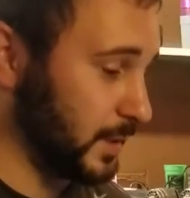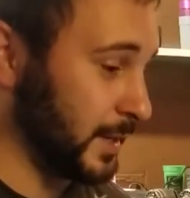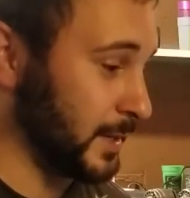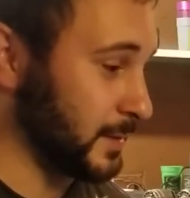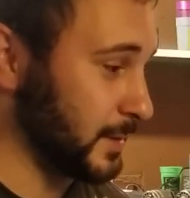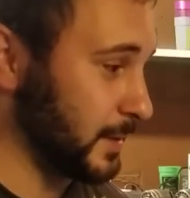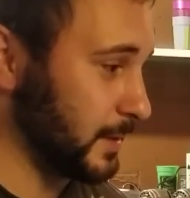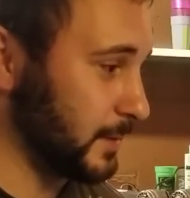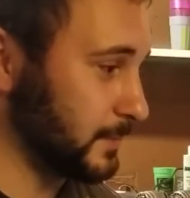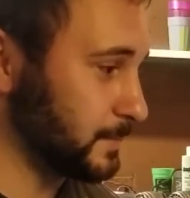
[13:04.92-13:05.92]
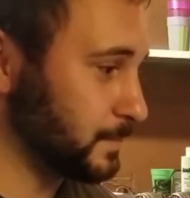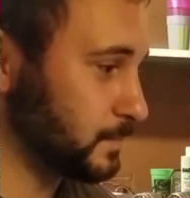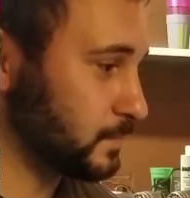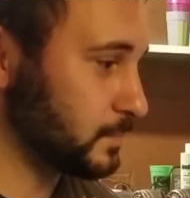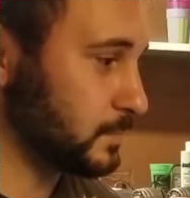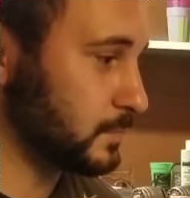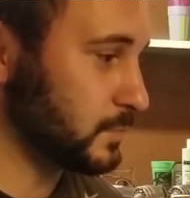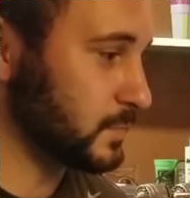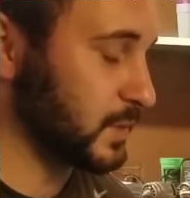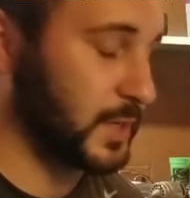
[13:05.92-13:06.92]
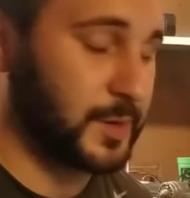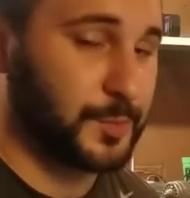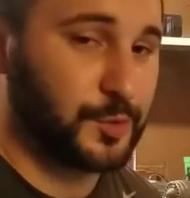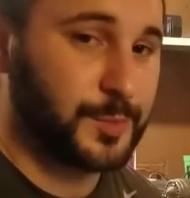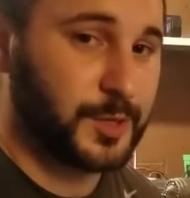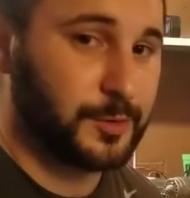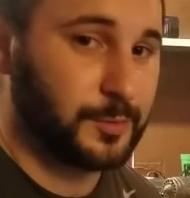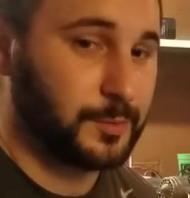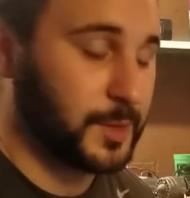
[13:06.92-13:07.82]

And uh, got to build me a new